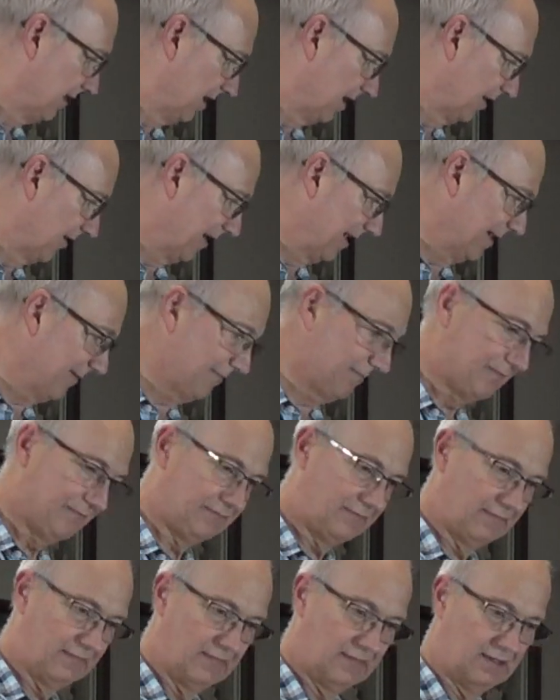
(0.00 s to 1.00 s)
All right.
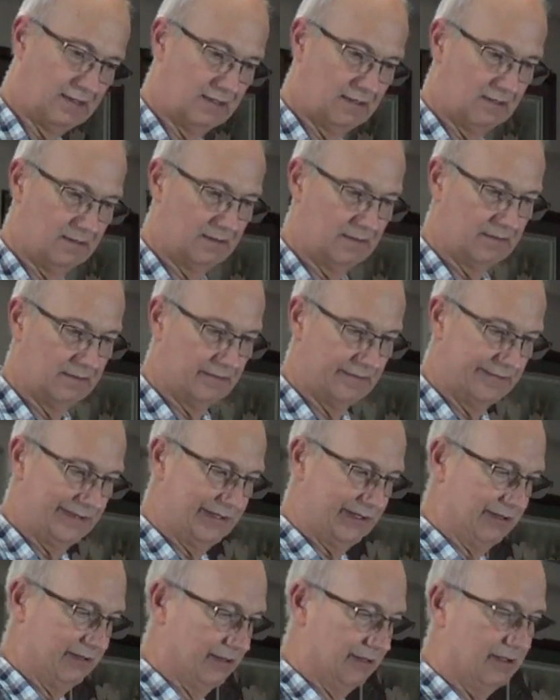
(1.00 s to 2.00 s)

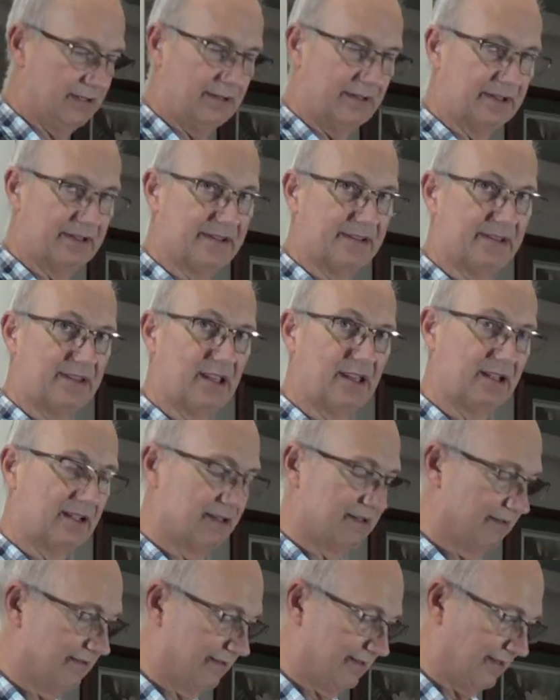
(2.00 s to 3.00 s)
This is like
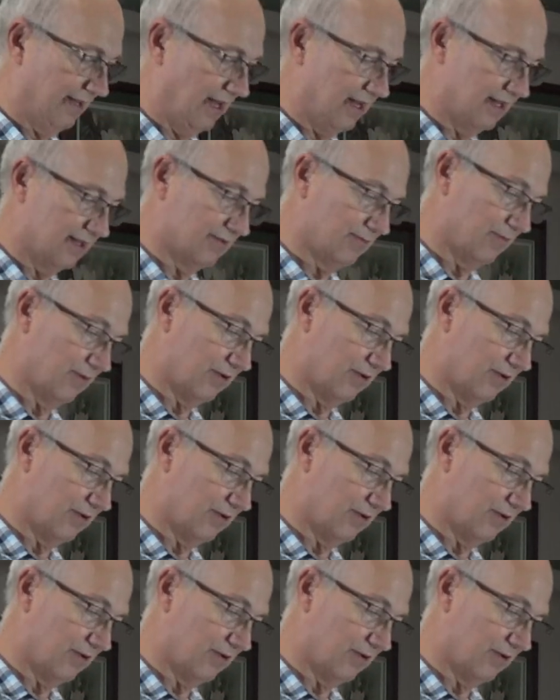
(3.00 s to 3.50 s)
science